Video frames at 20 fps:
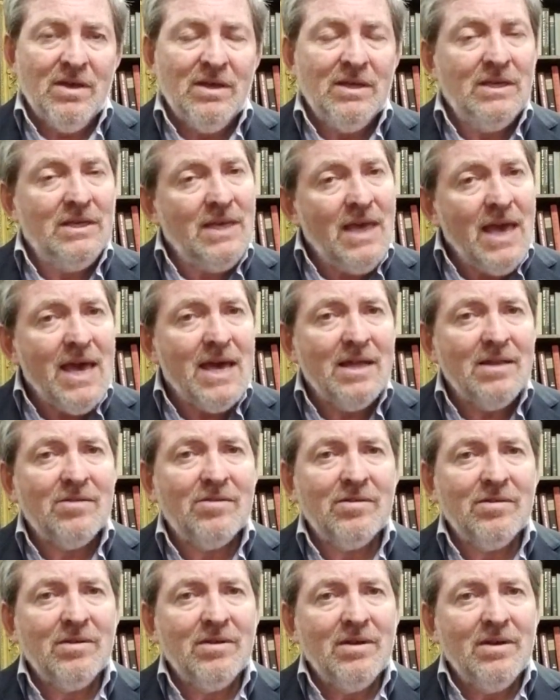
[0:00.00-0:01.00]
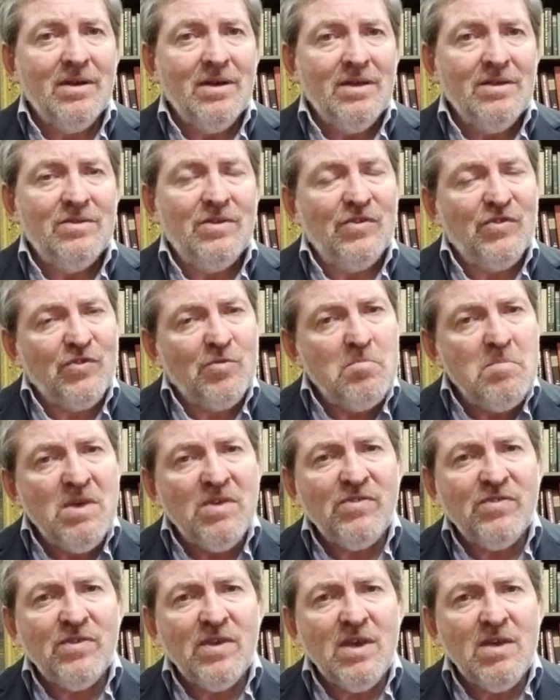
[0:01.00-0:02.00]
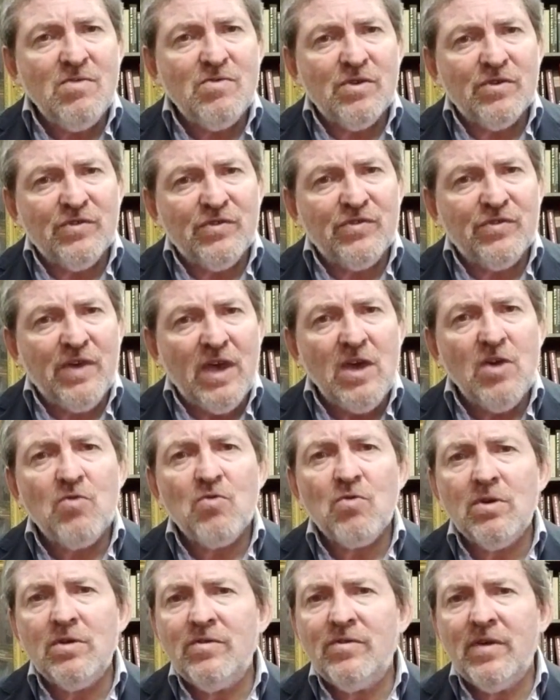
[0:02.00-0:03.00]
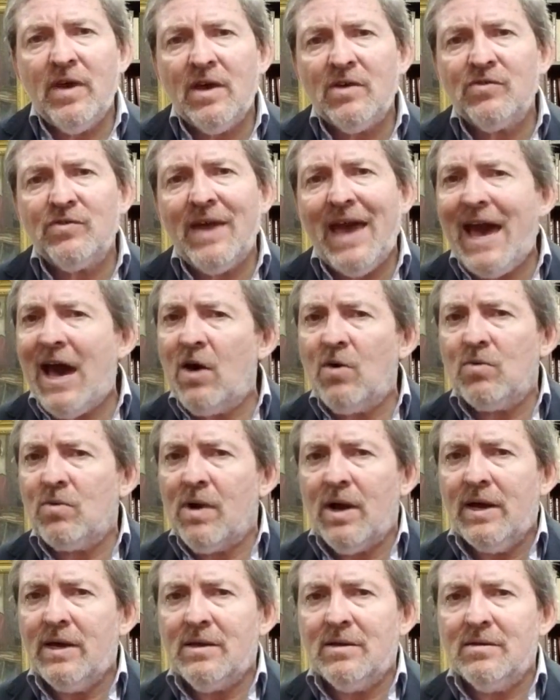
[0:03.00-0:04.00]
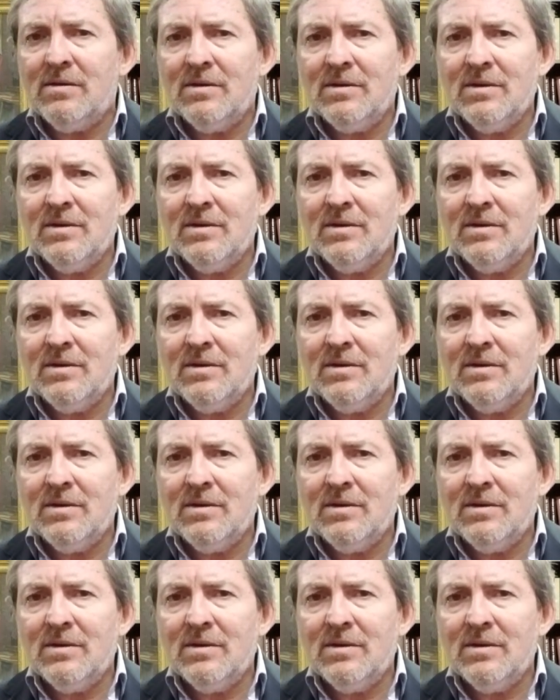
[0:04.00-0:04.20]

Yet, dismissing the sacred text outright